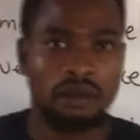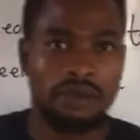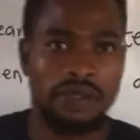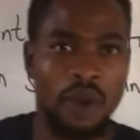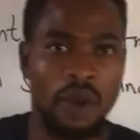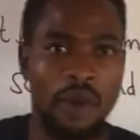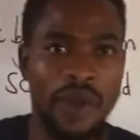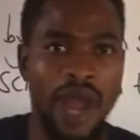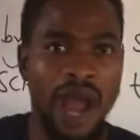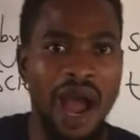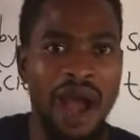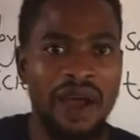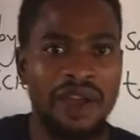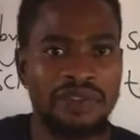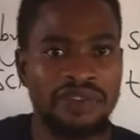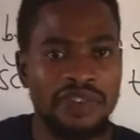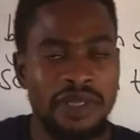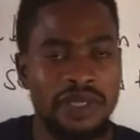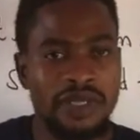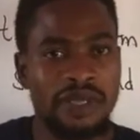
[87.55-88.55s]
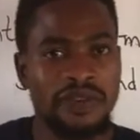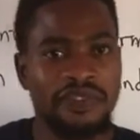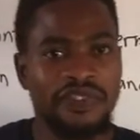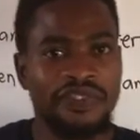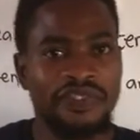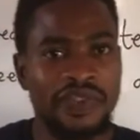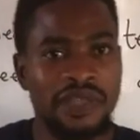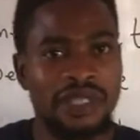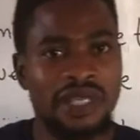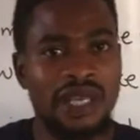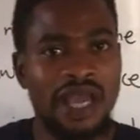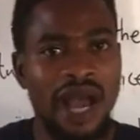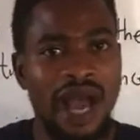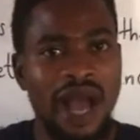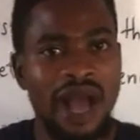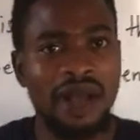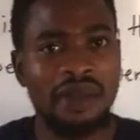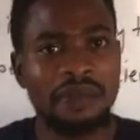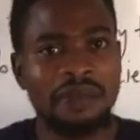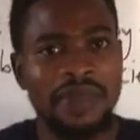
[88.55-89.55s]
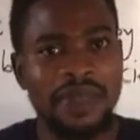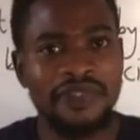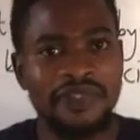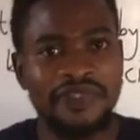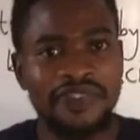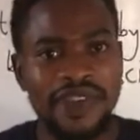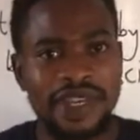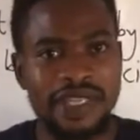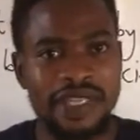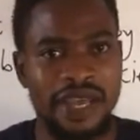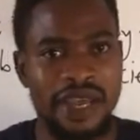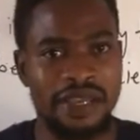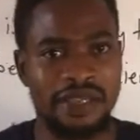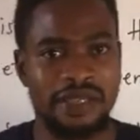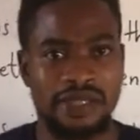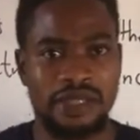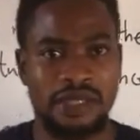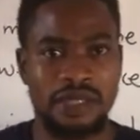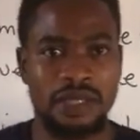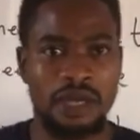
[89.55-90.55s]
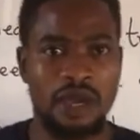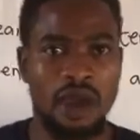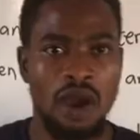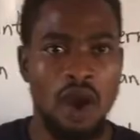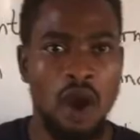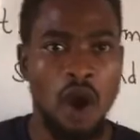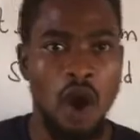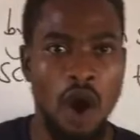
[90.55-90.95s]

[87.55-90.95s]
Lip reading: that we have some physical features